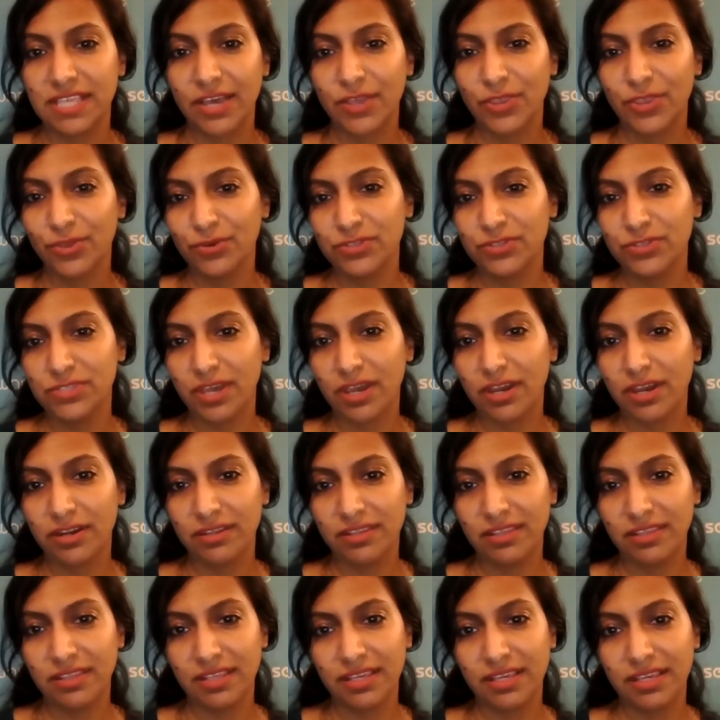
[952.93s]
those are
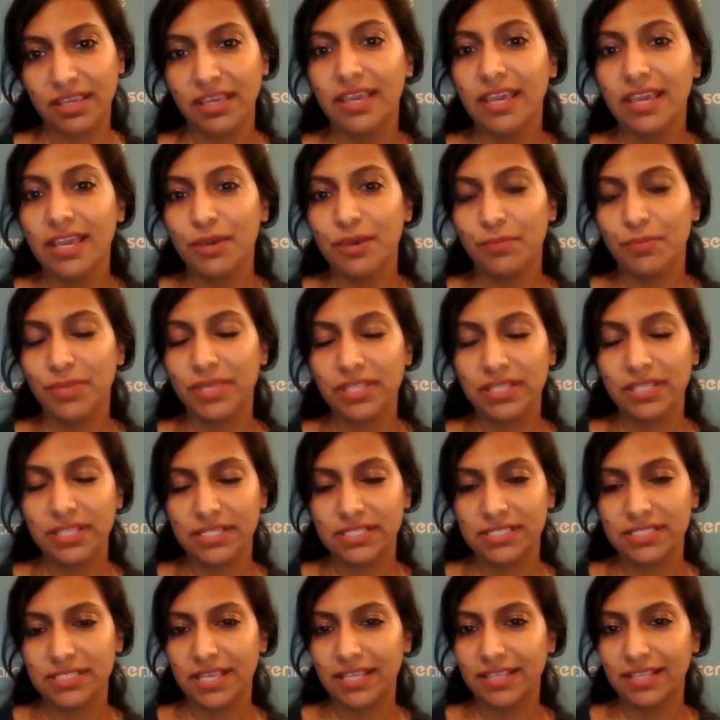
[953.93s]
the
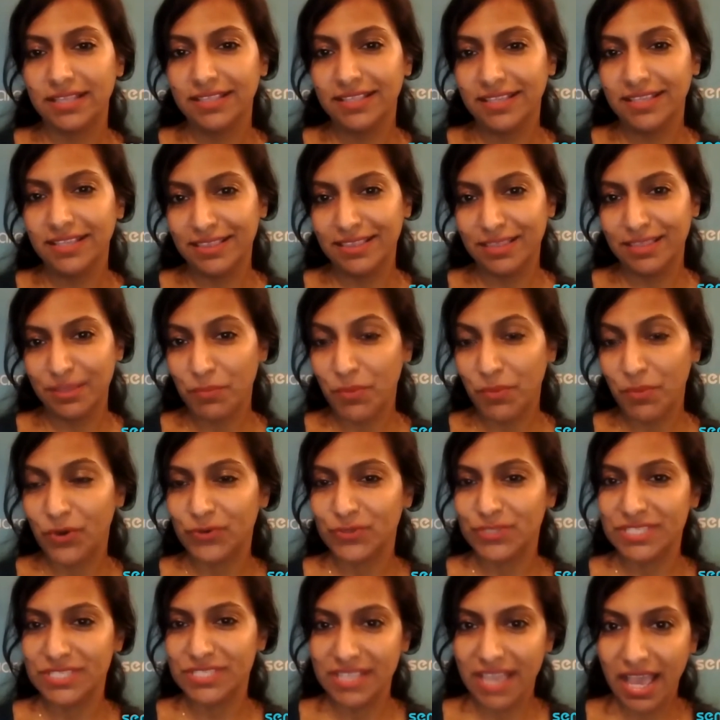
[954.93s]
buildings that need the
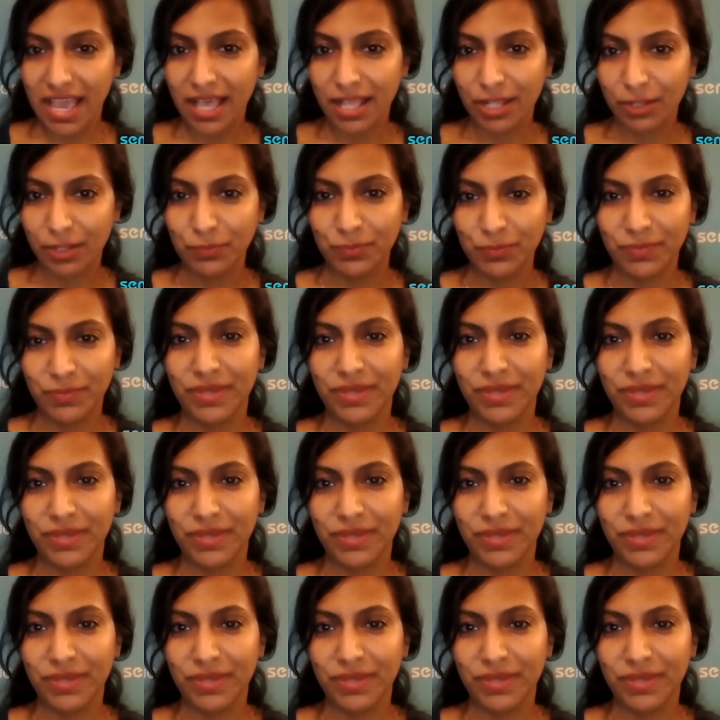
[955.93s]
most help,